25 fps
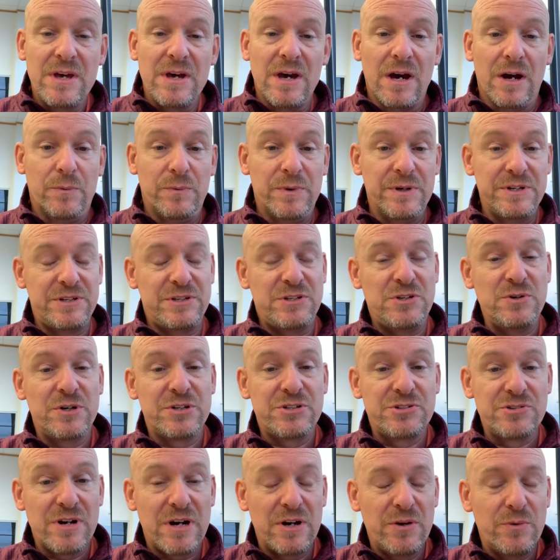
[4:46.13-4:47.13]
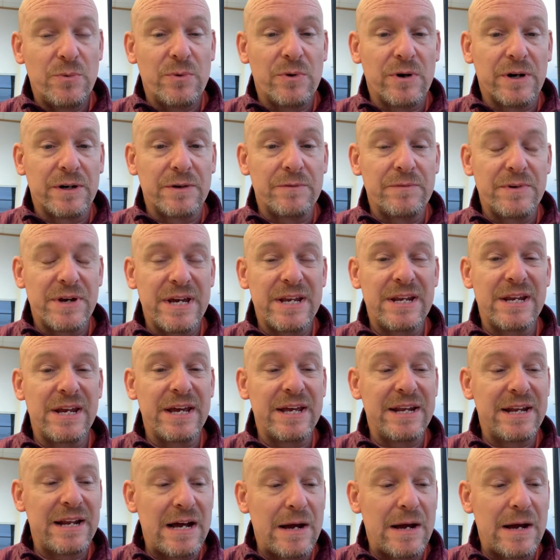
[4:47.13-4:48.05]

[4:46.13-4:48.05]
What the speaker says: I went to do a drug warrant, and